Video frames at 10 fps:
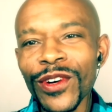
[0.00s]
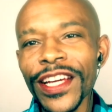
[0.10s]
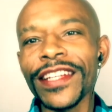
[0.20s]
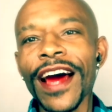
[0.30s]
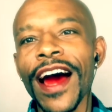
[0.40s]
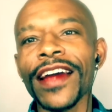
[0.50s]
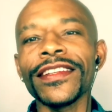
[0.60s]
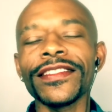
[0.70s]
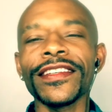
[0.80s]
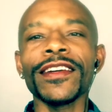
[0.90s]
and
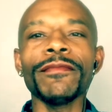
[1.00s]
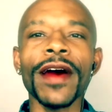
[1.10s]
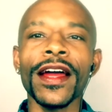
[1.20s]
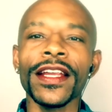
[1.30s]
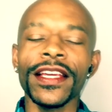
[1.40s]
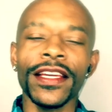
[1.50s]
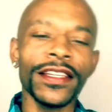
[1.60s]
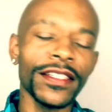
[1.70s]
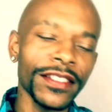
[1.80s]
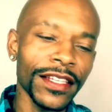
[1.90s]
honest thing about it
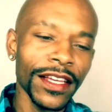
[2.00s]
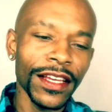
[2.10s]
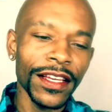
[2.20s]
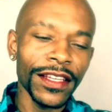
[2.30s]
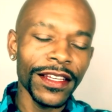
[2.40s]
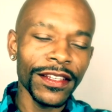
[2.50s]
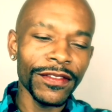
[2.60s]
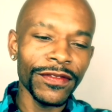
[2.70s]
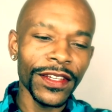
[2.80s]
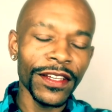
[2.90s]
is,
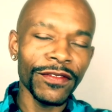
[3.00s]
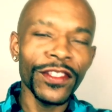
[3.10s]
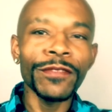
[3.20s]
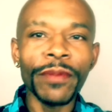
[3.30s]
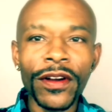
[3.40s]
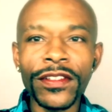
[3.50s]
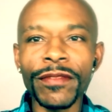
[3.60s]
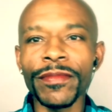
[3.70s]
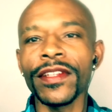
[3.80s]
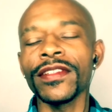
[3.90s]
if this
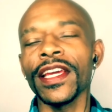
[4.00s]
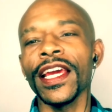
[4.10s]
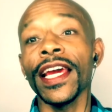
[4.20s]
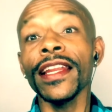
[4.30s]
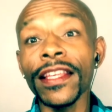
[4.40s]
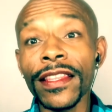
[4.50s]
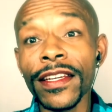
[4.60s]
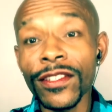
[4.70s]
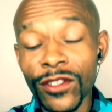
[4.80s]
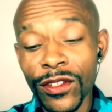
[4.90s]
person meant
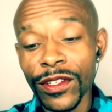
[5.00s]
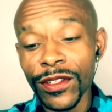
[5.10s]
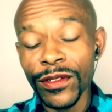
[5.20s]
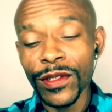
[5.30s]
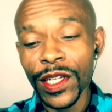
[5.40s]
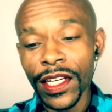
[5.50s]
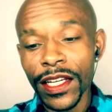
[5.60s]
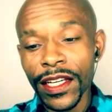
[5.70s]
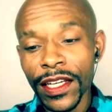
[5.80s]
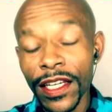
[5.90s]
anything to you,
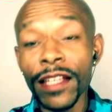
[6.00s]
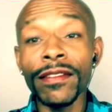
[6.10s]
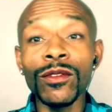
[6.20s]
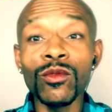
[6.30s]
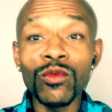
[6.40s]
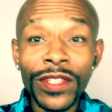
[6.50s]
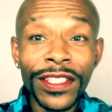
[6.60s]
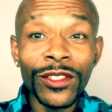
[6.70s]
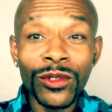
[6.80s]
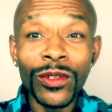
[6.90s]
if you
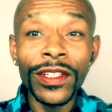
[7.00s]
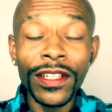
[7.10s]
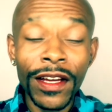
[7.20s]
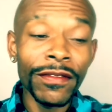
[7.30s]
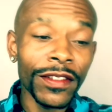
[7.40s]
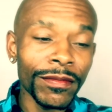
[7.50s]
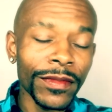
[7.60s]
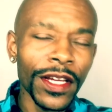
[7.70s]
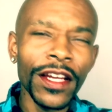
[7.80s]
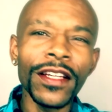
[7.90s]
really truly loved them,
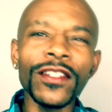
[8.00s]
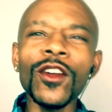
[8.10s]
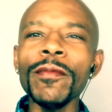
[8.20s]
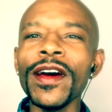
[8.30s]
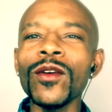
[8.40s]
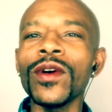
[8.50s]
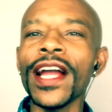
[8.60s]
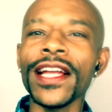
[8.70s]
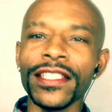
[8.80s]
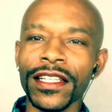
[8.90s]
no matter what
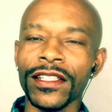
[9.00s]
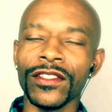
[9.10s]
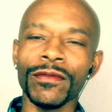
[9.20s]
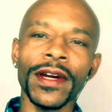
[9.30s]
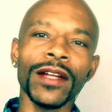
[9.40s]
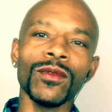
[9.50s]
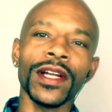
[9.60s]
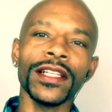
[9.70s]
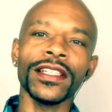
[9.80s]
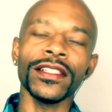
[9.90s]
I teach,
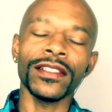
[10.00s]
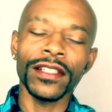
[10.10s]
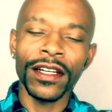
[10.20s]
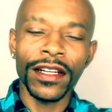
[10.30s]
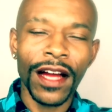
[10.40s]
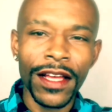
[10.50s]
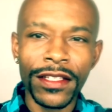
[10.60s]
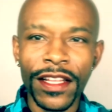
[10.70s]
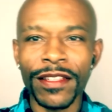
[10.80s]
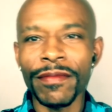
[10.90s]

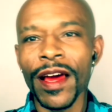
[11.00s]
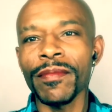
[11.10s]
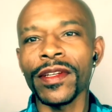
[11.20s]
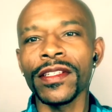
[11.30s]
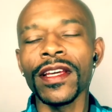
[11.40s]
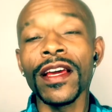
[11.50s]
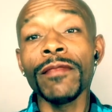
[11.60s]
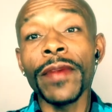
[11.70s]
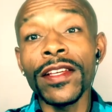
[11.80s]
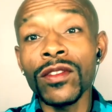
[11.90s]
constellation mapping
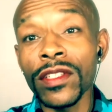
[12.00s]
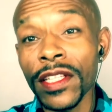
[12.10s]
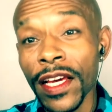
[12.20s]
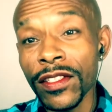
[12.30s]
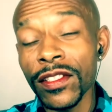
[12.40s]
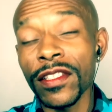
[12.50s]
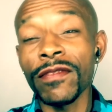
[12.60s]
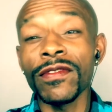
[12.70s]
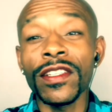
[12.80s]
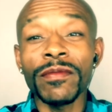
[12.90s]
based on the natures,
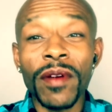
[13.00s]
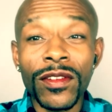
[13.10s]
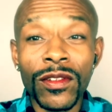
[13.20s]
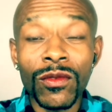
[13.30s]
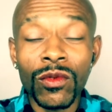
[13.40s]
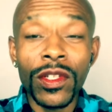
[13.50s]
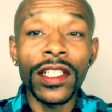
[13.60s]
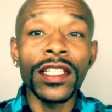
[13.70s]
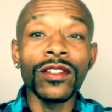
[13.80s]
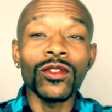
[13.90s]
if this person
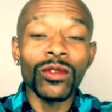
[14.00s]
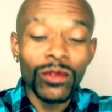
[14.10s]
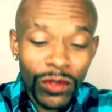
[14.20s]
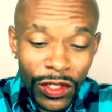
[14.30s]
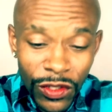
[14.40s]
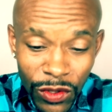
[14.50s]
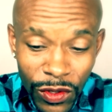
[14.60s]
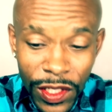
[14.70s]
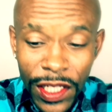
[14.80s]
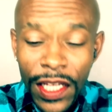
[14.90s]
really,
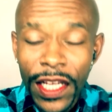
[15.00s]
truly